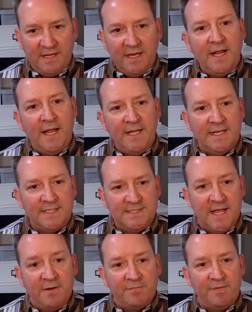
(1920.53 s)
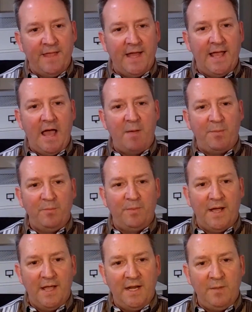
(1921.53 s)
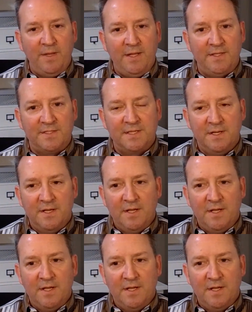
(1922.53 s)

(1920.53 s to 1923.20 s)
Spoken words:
intent for that to happen by any means.